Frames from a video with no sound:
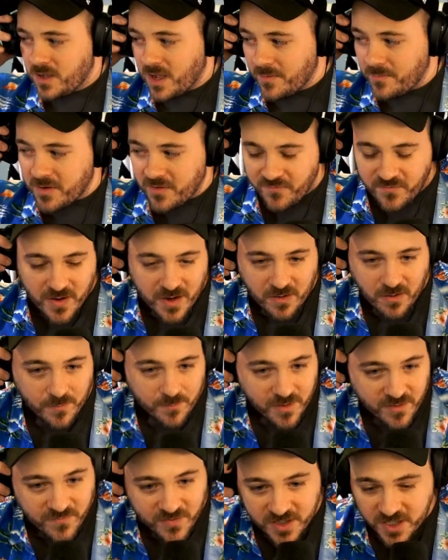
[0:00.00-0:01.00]
I'm going to fire
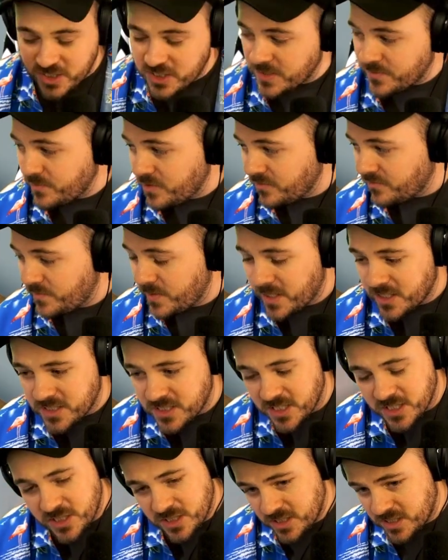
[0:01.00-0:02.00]
him if he doesn't move
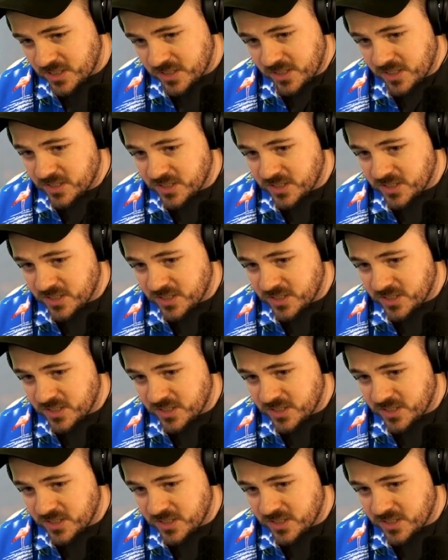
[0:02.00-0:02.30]
because this is,